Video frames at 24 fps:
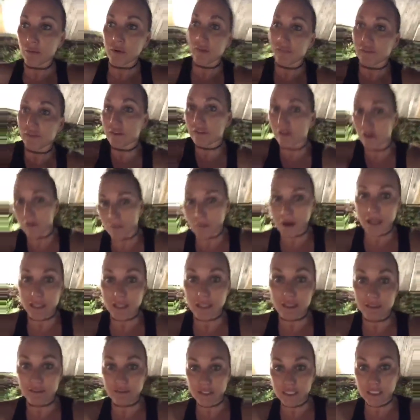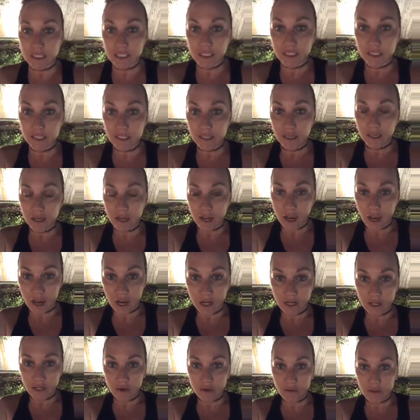the previous home I lived in,
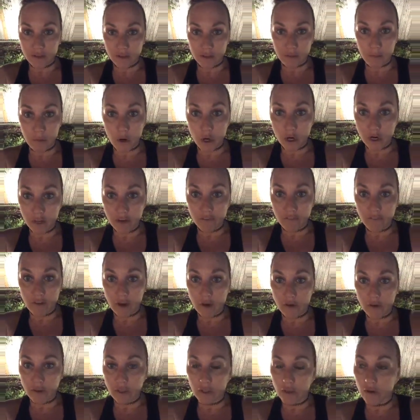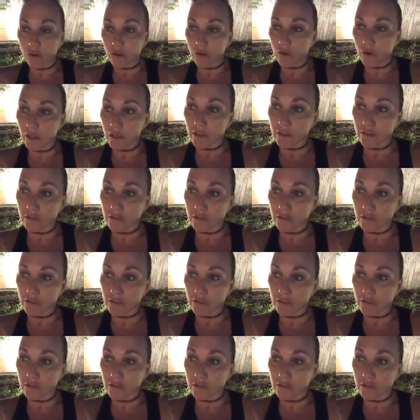I know that the market value